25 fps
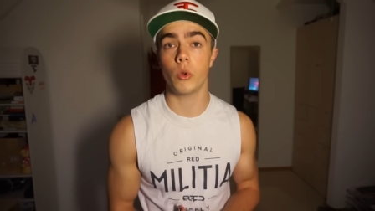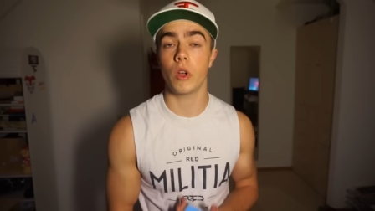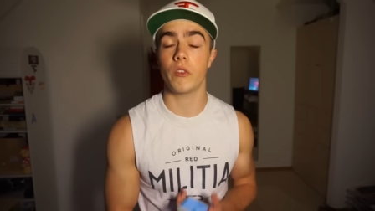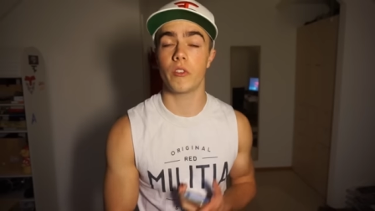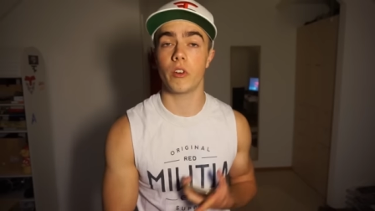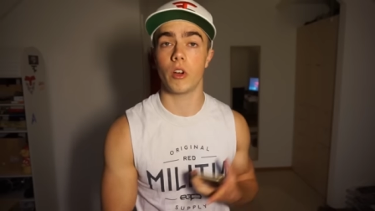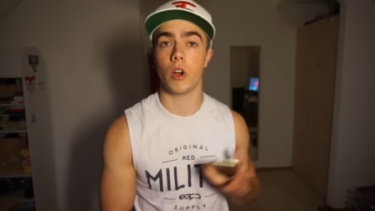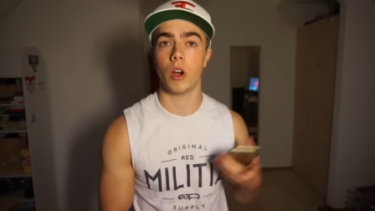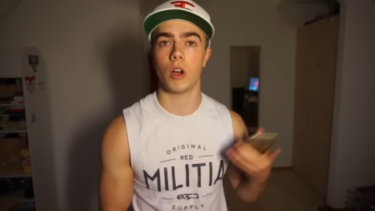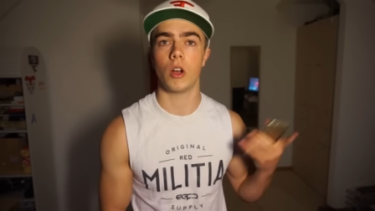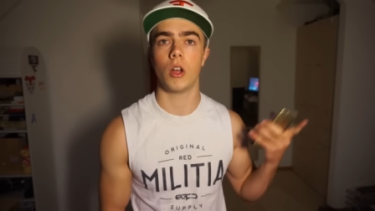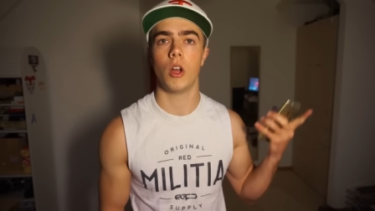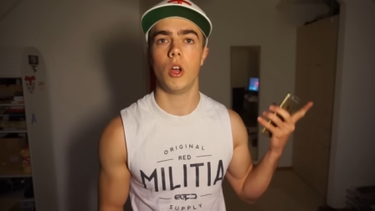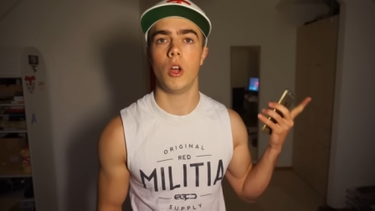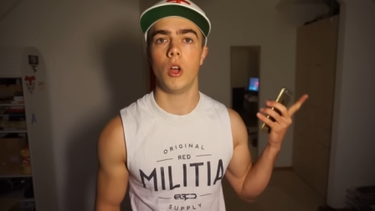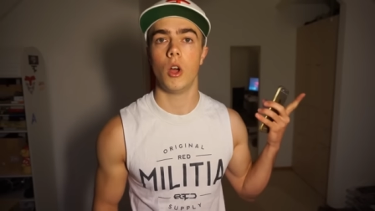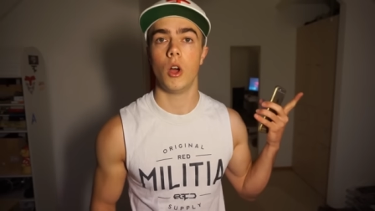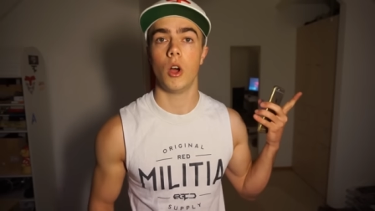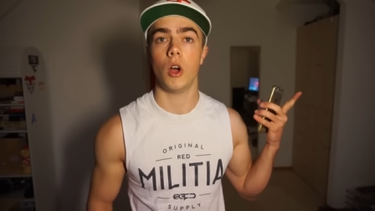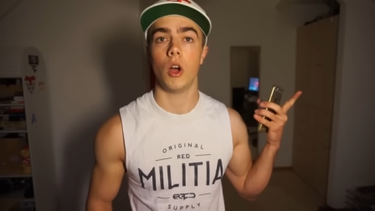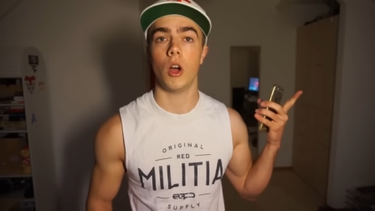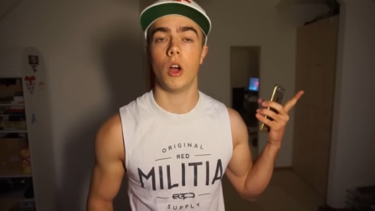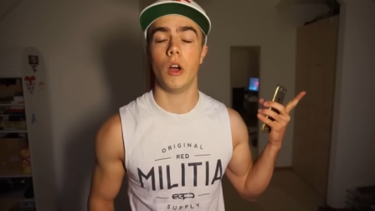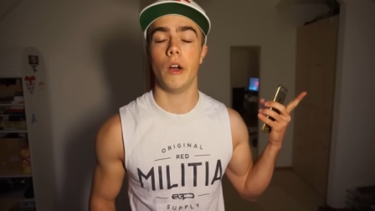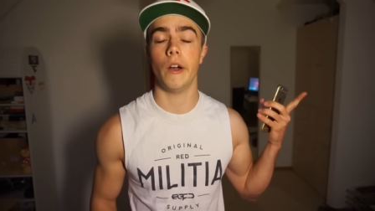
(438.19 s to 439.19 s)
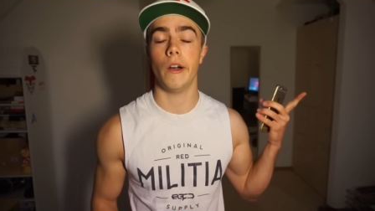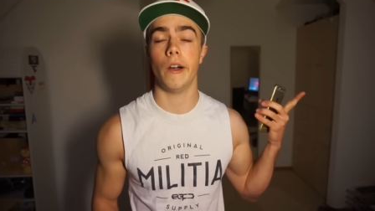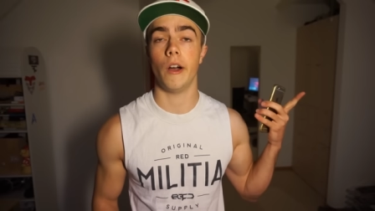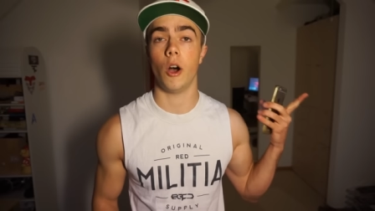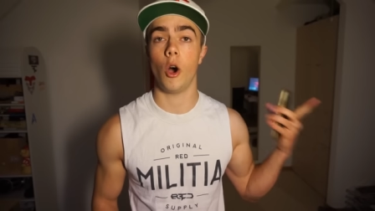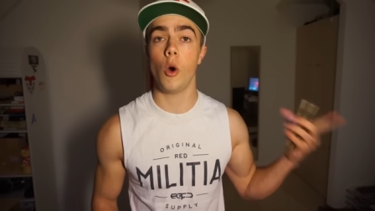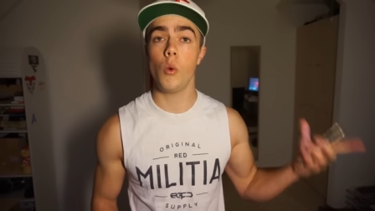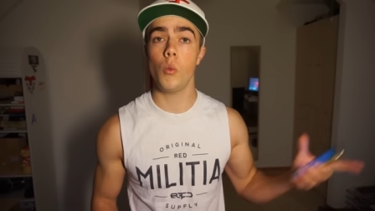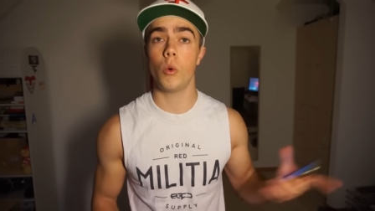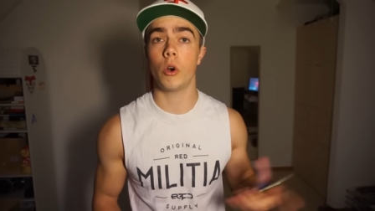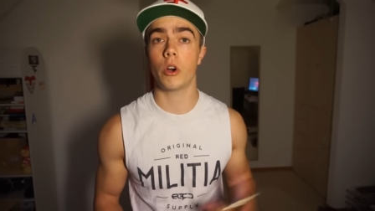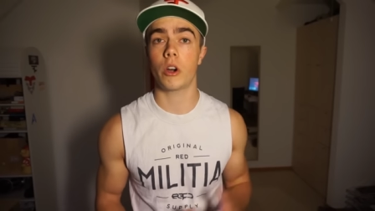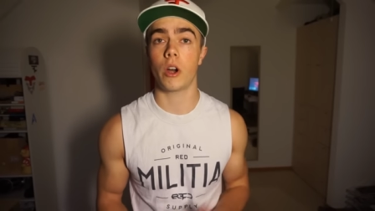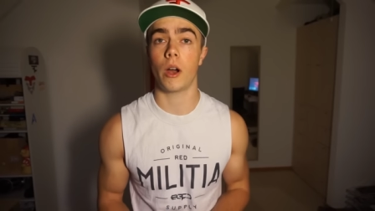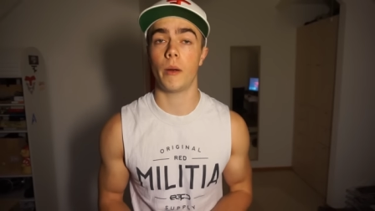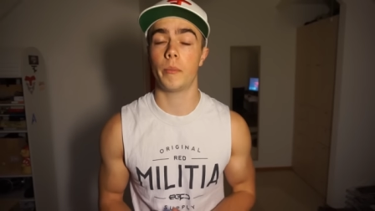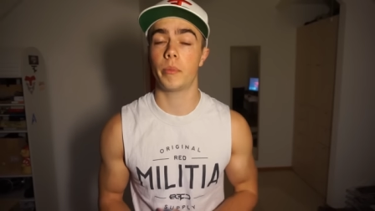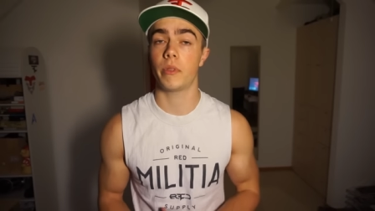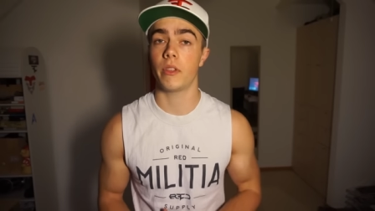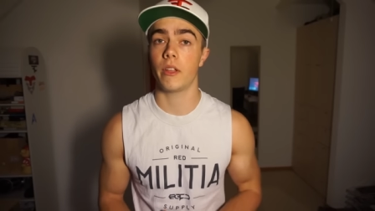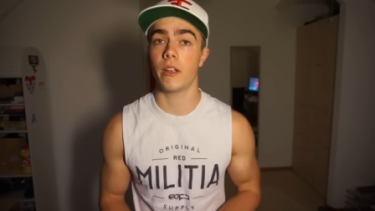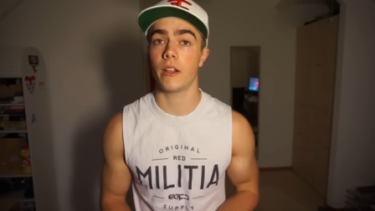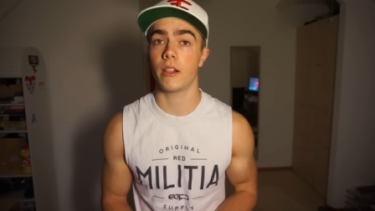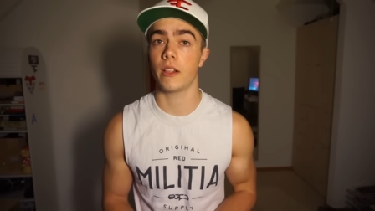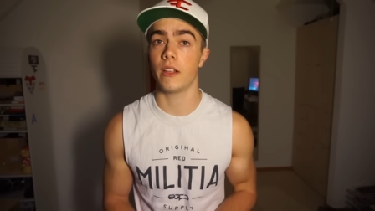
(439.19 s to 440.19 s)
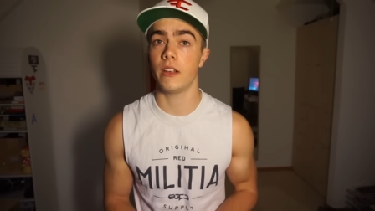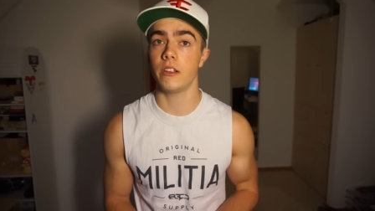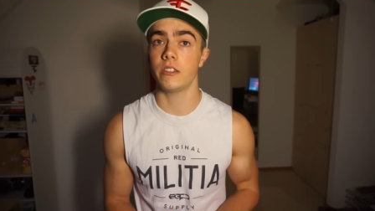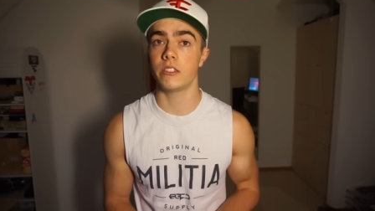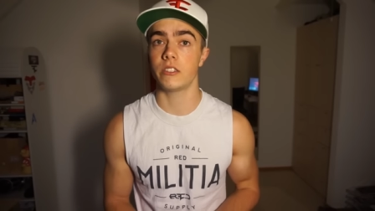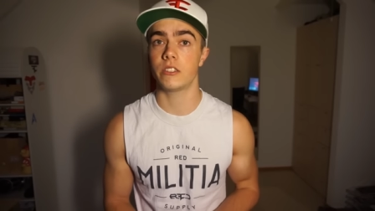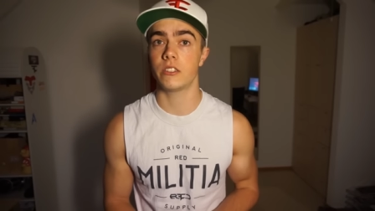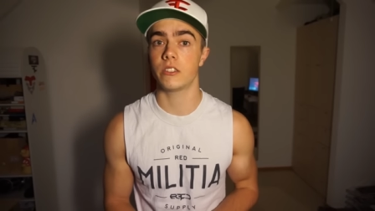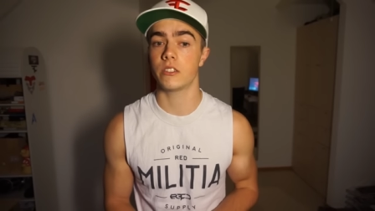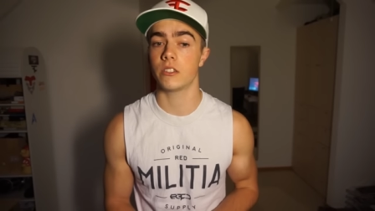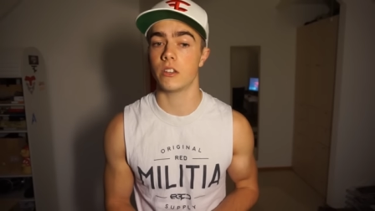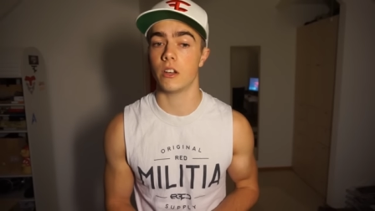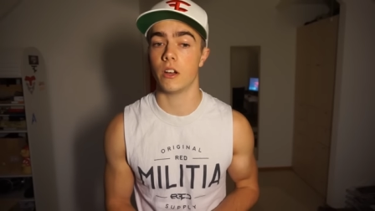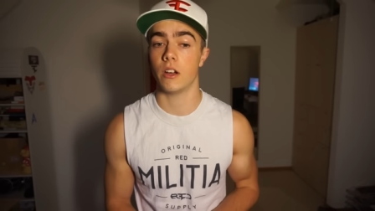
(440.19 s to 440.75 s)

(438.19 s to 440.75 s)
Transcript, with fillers: We have a, a home workout playlist.